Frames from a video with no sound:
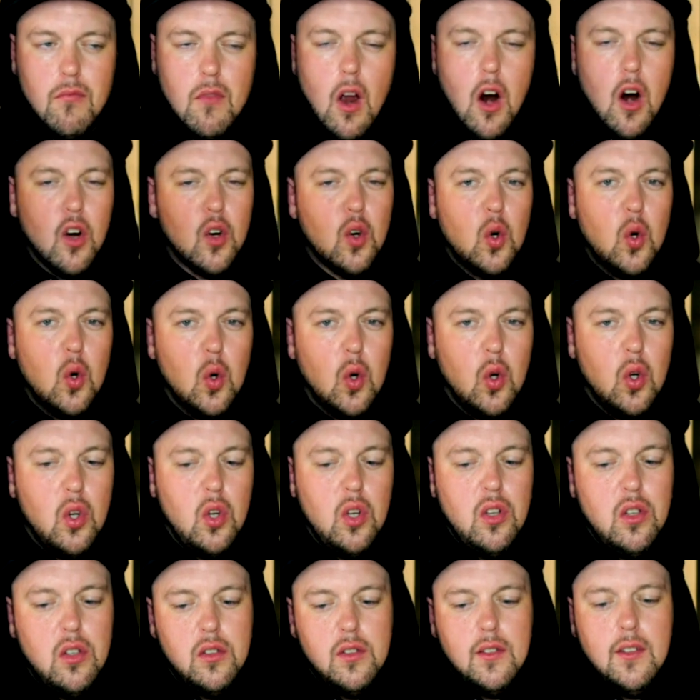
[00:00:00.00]
are
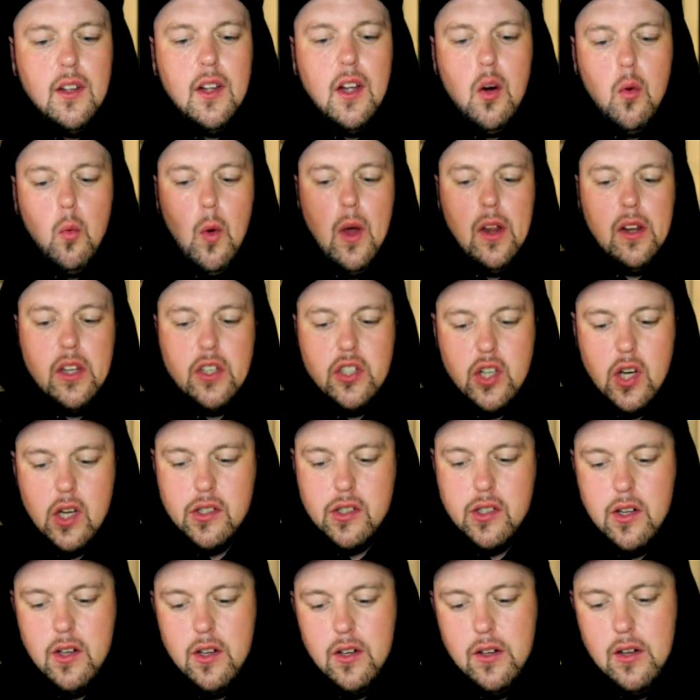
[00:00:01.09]
cool and well
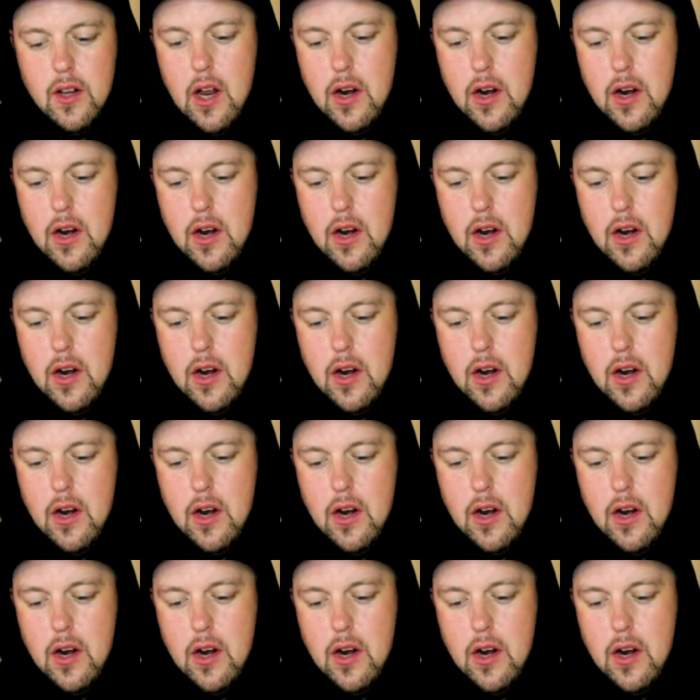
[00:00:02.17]
adjusted